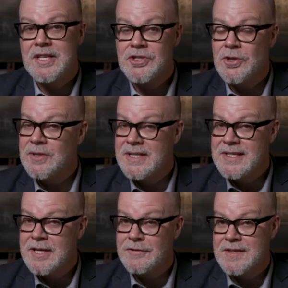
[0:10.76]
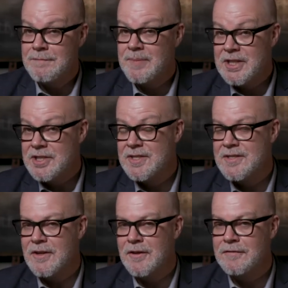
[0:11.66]
that showed a series of
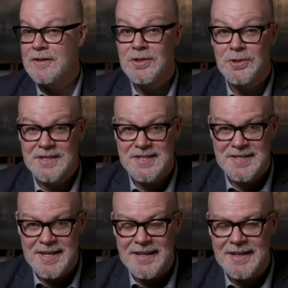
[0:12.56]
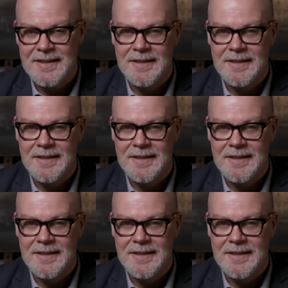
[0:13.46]
pictures of cooked steak.